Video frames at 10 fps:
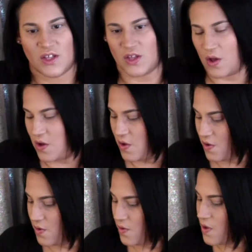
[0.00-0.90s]

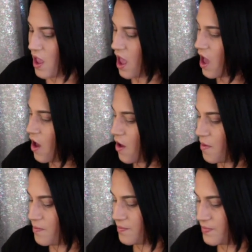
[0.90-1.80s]
So
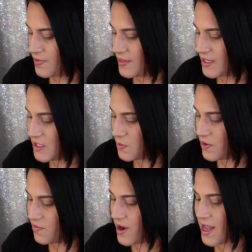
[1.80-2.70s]
this
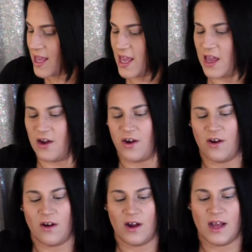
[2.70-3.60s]
one right here
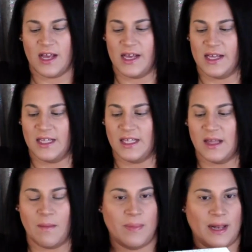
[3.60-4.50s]
is
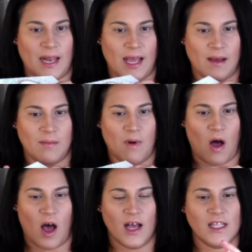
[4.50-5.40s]
Bling
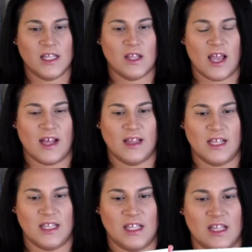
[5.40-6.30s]
Boss, and
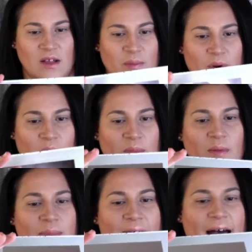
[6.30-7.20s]
this is the
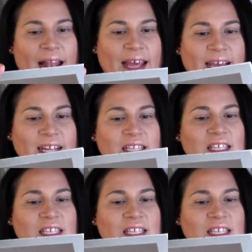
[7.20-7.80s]
purple palette.